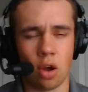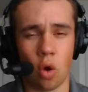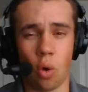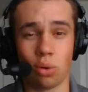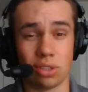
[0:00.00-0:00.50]

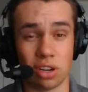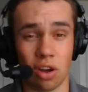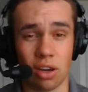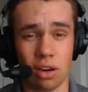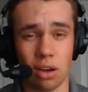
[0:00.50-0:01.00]
whole
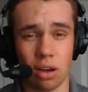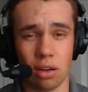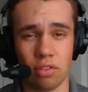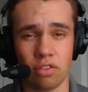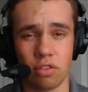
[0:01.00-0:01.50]
ton
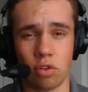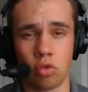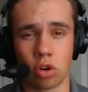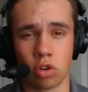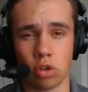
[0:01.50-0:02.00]
of
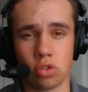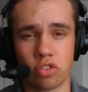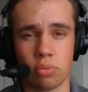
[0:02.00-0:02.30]
recruits